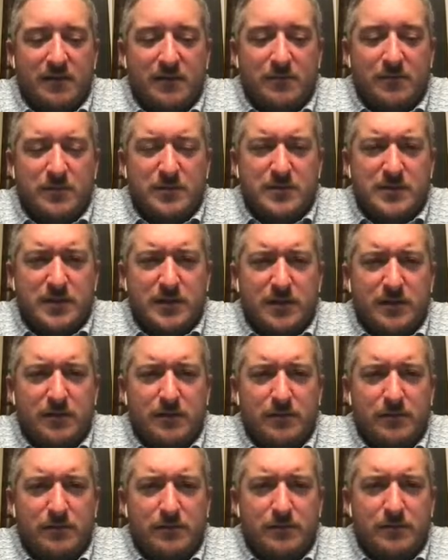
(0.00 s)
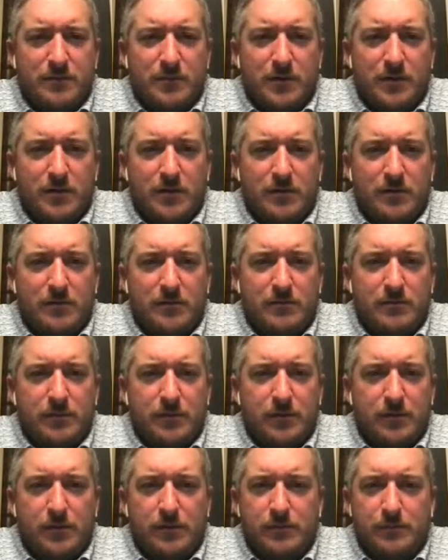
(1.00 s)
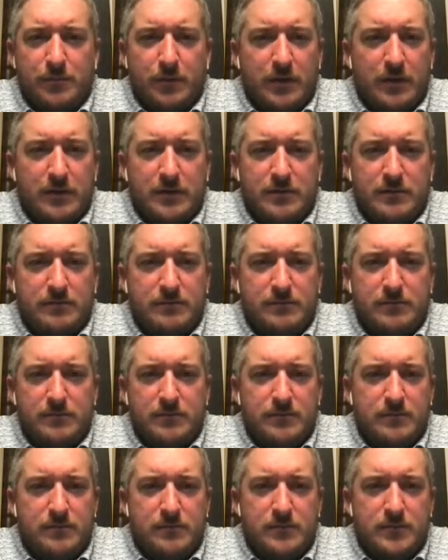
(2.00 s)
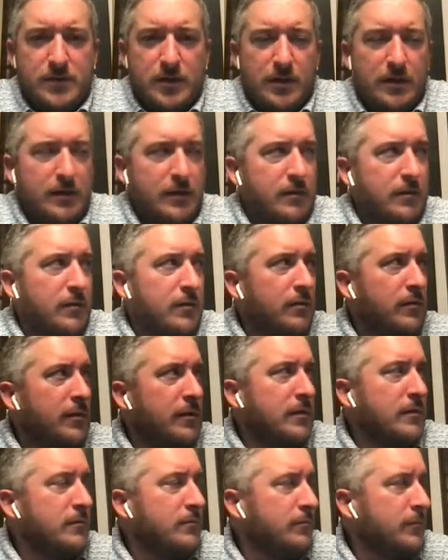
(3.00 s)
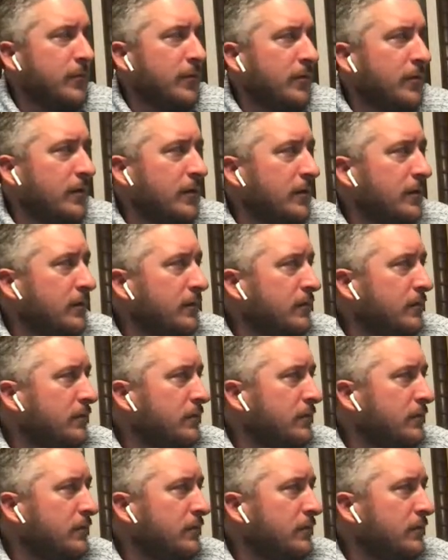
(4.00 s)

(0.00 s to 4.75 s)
we'll see you tomorrow, bright and shiny, early morning.